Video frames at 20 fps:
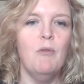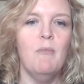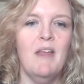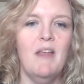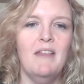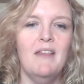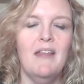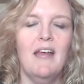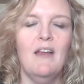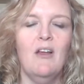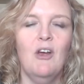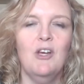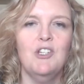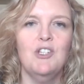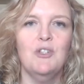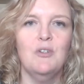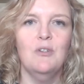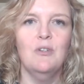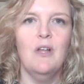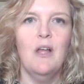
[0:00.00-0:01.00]
in and I
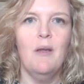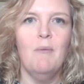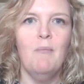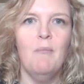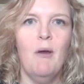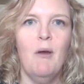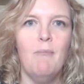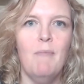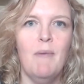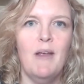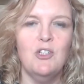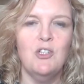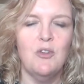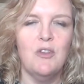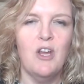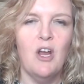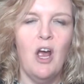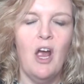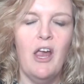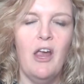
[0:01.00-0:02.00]
shall make sure
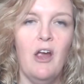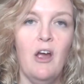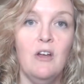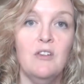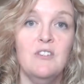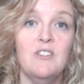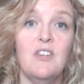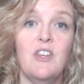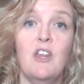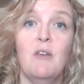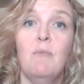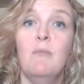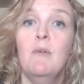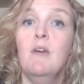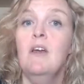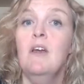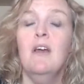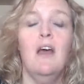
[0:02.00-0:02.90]
that I answer them